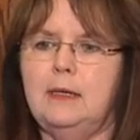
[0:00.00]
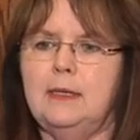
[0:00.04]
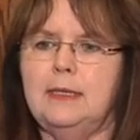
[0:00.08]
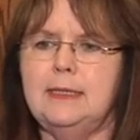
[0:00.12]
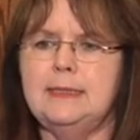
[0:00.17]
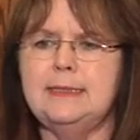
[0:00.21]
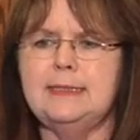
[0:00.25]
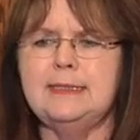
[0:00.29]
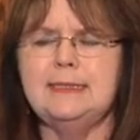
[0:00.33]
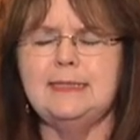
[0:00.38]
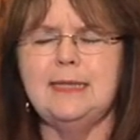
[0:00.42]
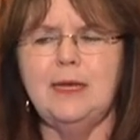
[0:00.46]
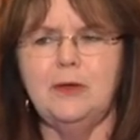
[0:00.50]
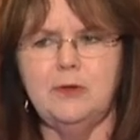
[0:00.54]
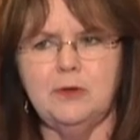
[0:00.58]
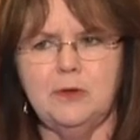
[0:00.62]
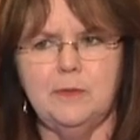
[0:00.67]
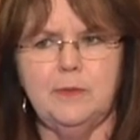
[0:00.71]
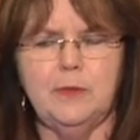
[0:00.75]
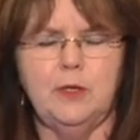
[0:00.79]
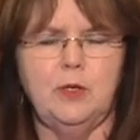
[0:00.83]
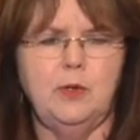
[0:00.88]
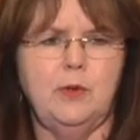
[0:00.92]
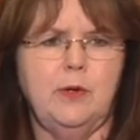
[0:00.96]
It's
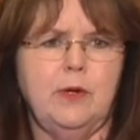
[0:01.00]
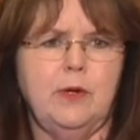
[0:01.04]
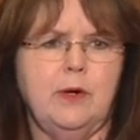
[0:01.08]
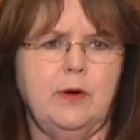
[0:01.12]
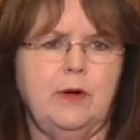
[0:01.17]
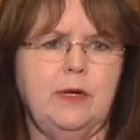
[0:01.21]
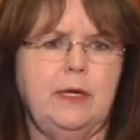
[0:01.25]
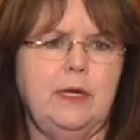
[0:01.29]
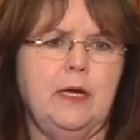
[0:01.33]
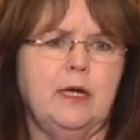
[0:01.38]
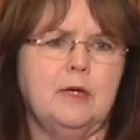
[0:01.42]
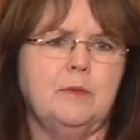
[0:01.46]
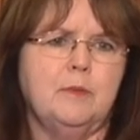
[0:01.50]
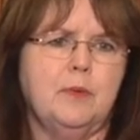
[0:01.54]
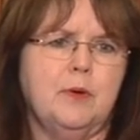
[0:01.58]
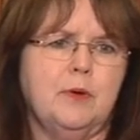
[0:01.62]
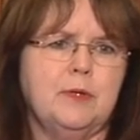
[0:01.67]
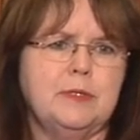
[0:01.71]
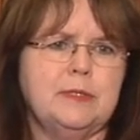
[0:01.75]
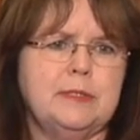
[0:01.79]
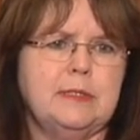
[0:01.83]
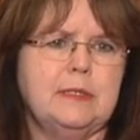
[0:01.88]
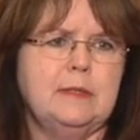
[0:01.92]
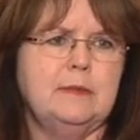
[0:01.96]
seldom that you hear a young
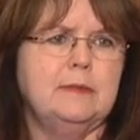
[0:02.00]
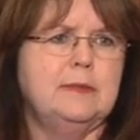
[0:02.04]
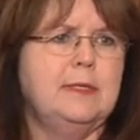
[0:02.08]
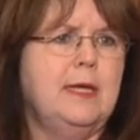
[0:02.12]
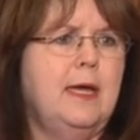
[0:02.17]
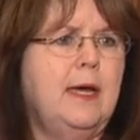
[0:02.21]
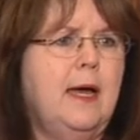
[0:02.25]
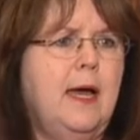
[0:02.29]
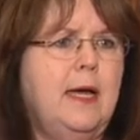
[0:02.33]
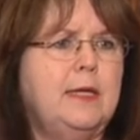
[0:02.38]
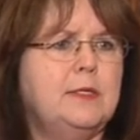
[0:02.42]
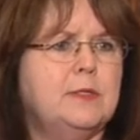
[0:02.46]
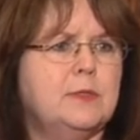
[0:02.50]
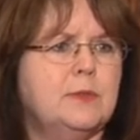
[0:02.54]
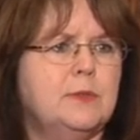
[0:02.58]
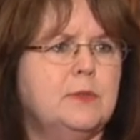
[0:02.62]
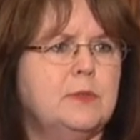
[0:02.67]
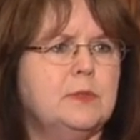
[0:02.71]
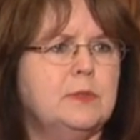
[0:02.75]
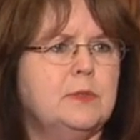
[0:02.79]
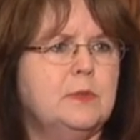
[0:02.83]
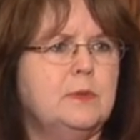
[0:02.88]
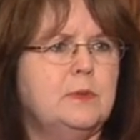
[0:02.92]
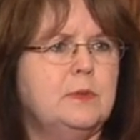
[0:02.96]
person, say a high school
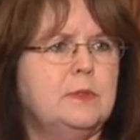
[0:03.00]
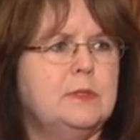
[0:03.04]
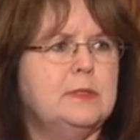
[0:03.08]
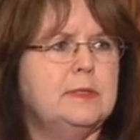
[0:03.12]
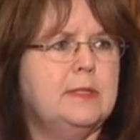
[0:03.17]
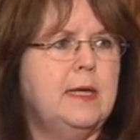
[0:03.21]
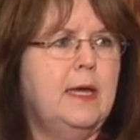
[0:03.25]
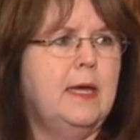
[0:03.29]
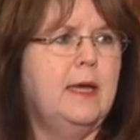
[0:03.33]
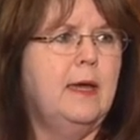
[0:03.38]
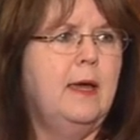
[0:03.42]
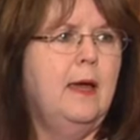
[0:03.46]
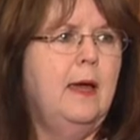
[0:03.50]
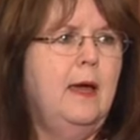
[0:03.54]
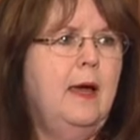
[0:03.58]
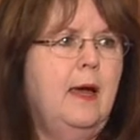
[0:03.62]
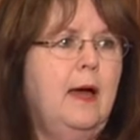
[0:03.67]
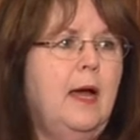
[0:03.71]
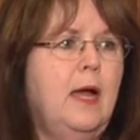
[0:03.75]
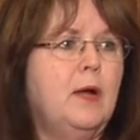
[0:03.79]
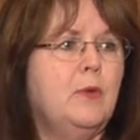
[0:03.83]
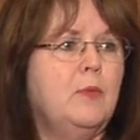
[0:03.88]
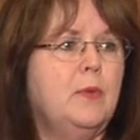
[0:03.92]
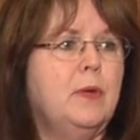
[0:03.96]
student, say,
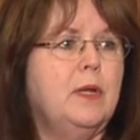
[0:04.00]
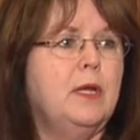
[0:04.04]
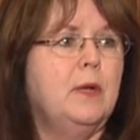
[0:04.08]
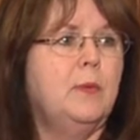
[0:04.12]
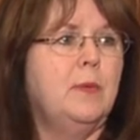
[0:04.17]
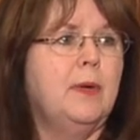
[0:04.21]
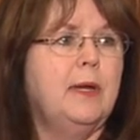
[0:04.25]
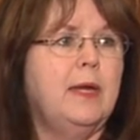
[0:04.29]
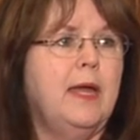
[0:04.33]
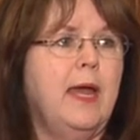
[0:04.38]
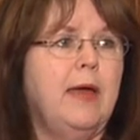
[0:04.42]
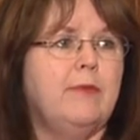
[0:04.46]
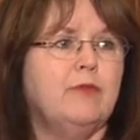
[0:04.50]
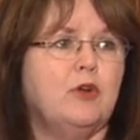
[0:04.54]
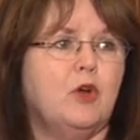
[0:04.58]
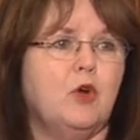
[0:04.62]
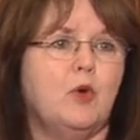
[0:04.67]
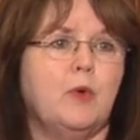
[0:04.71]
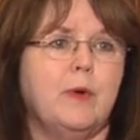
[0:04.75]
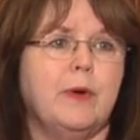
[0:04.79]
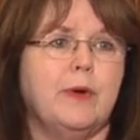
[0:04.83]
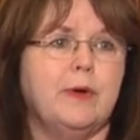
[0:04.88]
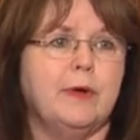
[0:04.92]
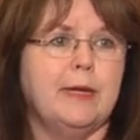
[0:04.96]
I really want to have a
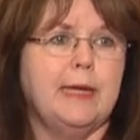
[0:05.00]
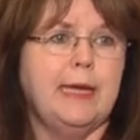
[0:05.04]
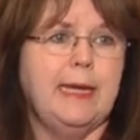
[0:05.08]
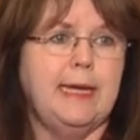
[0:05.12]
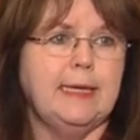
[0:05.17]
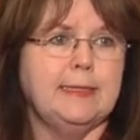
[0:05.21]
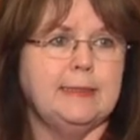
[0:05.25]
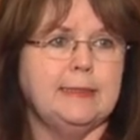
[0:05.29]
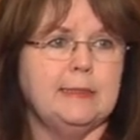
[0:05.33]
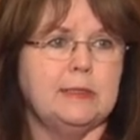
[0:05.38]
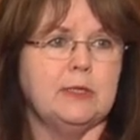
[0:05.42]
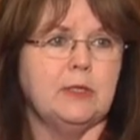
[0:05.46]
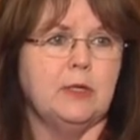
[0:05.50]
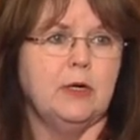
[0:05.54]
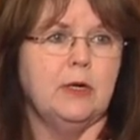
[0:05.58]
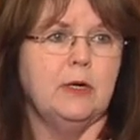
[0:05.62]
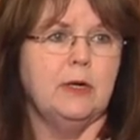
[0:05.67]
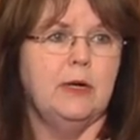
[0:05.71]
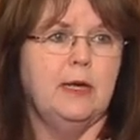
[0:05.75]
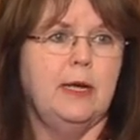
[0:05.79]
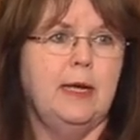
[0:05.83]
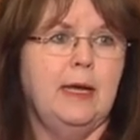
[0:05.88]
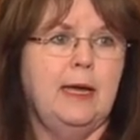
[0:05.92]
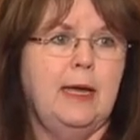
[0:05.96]
career in cancer.
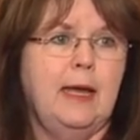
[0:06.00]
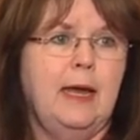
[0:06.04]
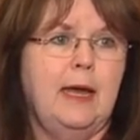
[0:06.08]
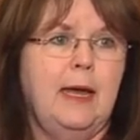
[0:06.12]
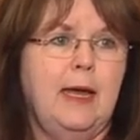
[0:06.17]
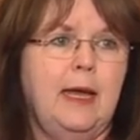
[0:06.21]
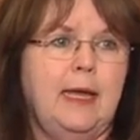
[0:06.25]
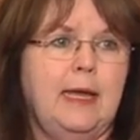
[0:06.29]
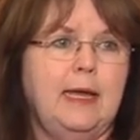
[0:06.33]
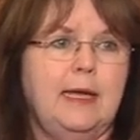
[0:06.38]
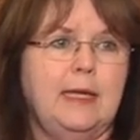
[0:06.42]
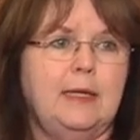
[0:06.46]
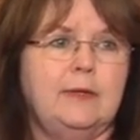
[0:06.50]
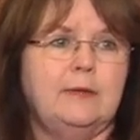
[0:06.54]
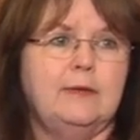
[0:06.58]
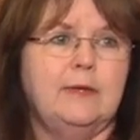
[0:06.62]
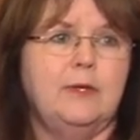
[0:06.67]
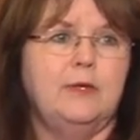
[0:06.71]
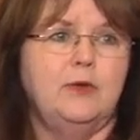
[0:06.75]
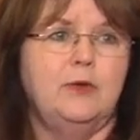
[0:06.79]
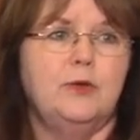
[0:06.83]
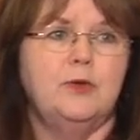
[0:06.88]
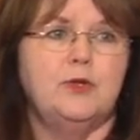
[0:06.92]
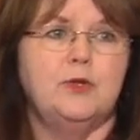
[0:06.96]
It's
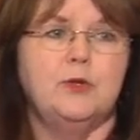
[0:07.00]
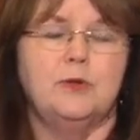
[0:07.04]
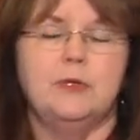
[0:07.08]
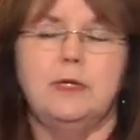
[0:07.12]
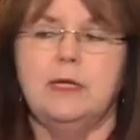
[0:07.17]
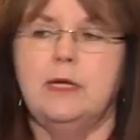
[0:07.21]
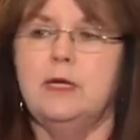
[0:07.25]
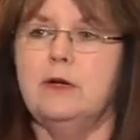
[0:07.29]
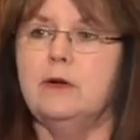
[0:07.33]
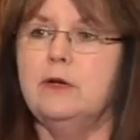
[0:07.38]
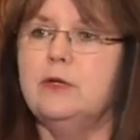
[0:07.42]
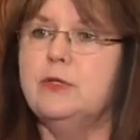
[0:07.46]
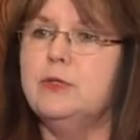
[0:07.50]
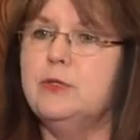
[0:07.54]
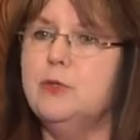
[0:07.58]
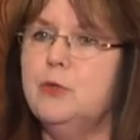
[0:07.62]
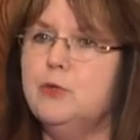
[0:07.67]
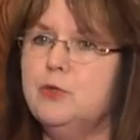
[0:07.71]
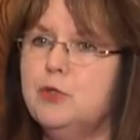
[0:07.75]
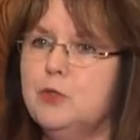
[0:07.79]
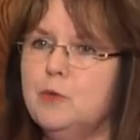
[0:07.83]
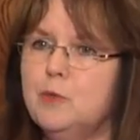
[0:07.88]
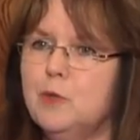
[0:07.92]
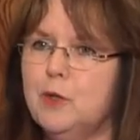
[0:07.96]
unusual to hear a
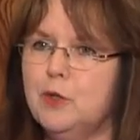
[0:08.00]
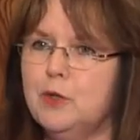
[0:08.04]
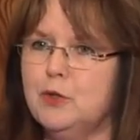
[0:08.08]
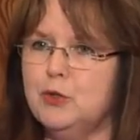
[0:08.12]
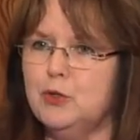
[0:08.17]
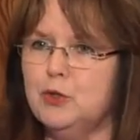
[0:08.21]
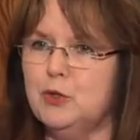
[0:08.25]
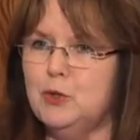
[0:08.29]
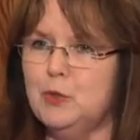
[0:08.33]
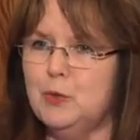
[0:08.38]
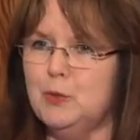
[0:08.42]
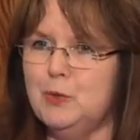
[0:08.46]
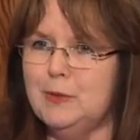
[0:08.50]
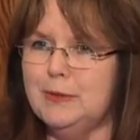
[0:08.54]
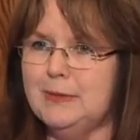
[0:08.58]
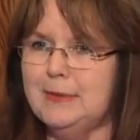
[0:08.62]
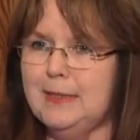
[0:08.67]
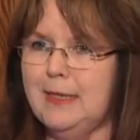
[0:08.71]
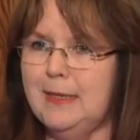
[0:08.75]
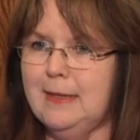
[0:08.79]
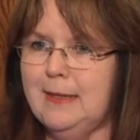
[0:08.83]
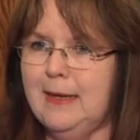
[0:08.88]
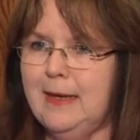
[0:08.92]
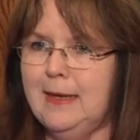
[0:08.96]
social work student
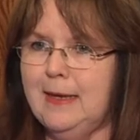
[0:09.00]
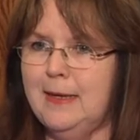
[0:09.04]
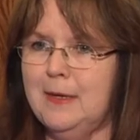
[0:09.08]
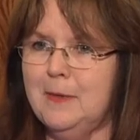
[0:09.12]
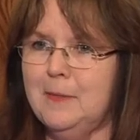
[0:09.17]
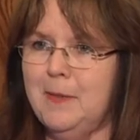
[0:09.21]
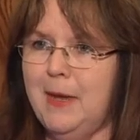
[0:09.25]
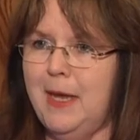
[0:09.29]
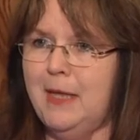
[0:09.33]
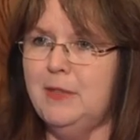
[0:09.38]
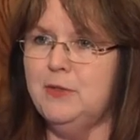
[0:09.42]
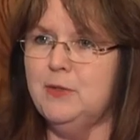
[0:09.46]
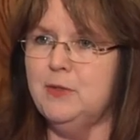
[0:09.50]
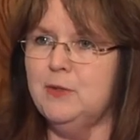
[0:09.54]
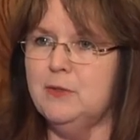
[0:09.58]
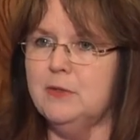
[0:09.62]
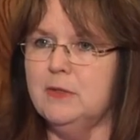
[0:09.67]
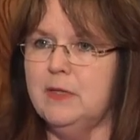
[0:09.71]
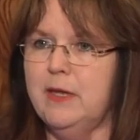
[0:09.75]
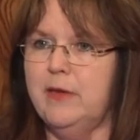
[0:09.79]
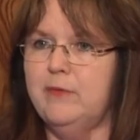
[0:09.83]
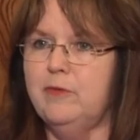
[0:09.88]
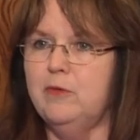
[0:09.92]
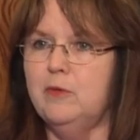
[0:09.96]
say that at a master's
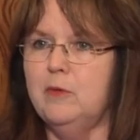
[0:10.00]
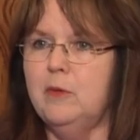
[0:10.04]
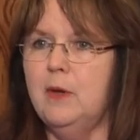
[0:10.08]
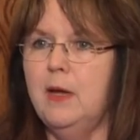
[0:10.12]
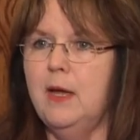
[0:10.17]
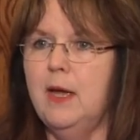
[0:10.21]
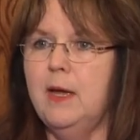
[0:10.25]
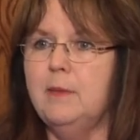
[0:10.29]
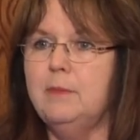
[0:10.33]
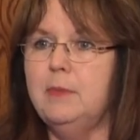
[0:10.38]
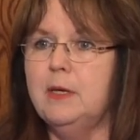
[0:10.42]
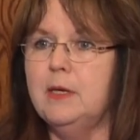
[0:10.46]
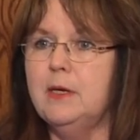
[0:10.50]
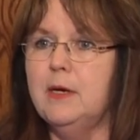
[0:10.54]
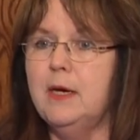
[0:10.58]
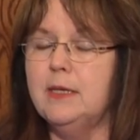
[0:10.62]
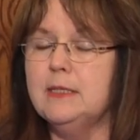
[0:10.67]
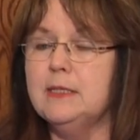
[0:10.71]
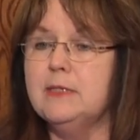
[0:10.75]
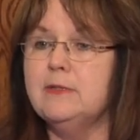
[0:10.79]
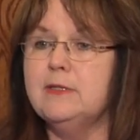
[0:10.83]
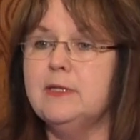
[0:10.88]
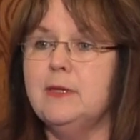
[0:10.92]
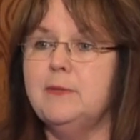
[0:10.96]
level
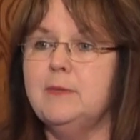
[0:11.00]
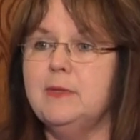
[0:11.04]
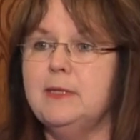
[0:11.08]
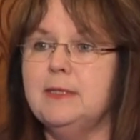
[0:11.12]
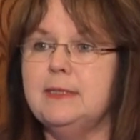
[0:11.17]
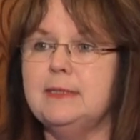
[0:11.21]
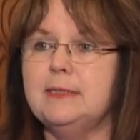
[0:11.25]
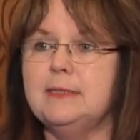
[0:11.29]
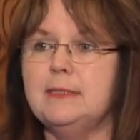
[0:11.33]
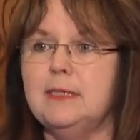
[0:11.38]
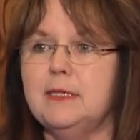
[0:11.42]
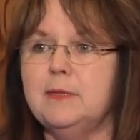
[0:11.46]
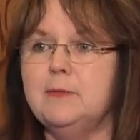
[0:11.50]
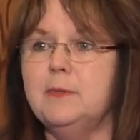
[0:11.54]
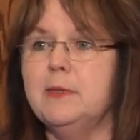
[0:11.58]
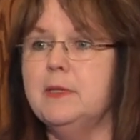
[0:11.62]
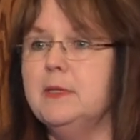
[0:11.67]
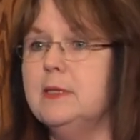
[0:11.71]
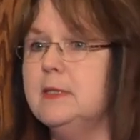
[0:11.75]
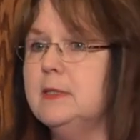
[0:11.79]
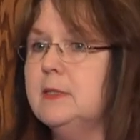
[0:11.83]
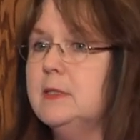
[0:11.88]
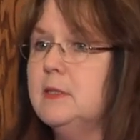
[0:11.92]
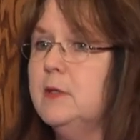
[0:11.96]
because of some of the stigma
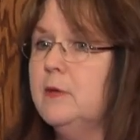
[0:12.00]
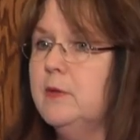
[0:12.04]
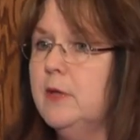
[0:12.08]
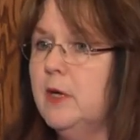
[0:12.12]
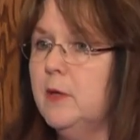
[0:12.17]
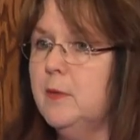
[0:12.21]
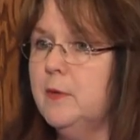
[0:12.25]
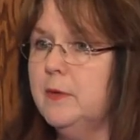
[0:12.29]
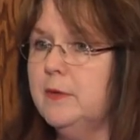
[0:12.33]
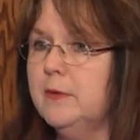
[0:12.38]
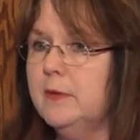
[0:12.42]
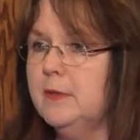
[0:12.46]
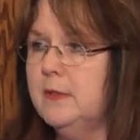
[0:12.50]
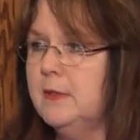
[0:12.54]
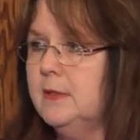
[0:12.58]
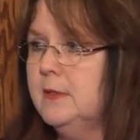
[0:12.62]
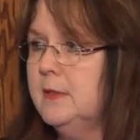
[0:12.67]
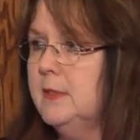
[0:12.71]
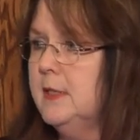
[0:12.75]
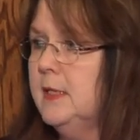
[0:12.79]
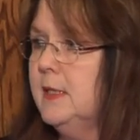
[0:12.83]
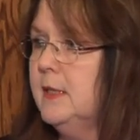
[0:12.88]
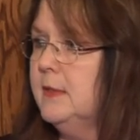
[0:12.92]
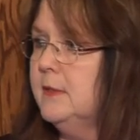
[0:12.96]
that's still there with the
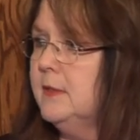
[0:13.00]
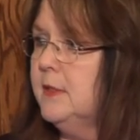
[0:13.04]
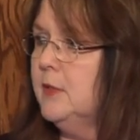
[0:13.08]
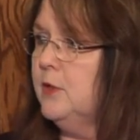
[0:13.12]
disease.